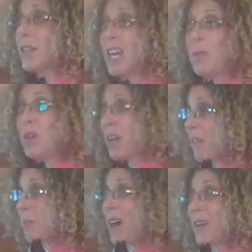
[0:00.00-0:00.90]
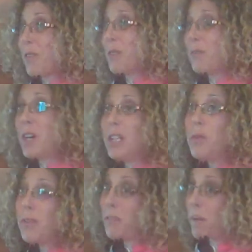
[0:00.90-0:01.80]
Again, we don't have a model to follow.
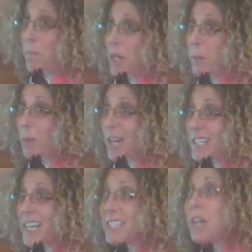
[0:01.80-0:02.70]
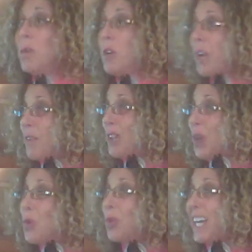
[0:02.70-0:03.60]
This is a big project, and we don't have a
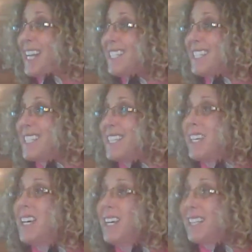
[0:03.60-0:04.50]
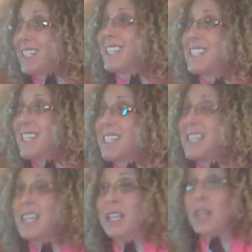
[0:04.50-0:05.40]
local agency that's
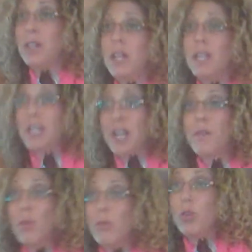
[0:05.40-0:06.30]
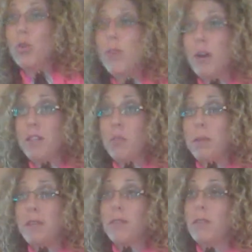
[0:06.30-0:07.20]
assisting in the kind of the review of all these
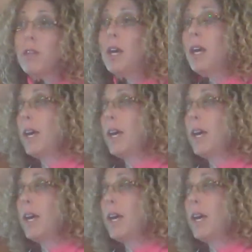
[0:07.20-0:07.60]
pieces.